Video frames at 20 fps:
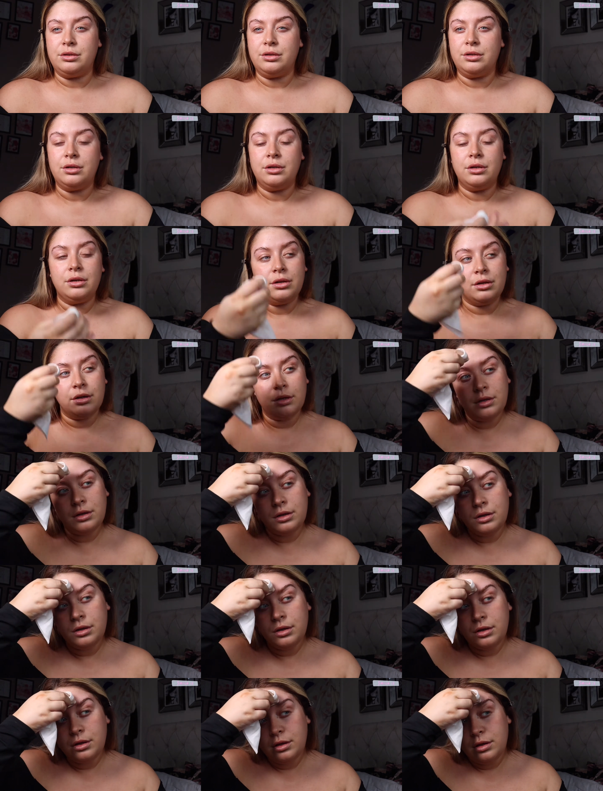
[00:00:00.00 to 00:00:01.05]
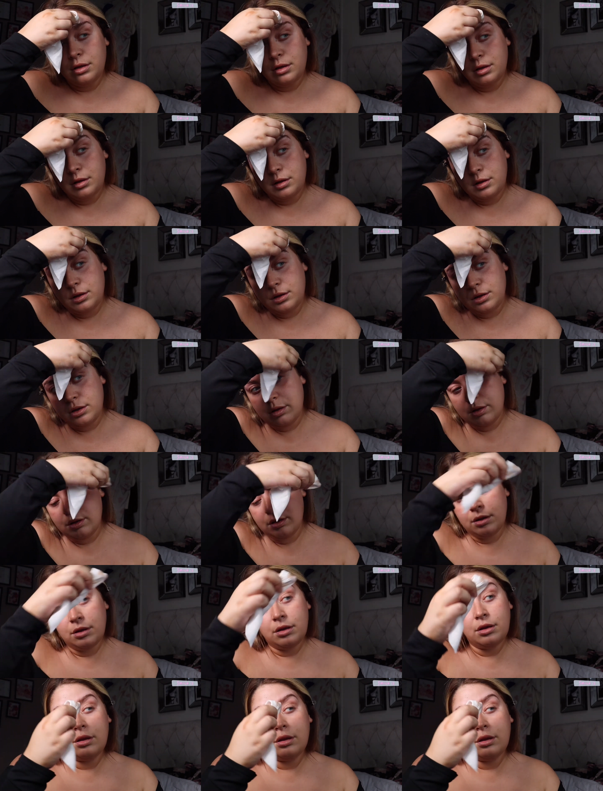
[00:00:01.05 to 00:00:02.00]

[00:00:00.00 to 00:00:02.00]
Nobody speaks.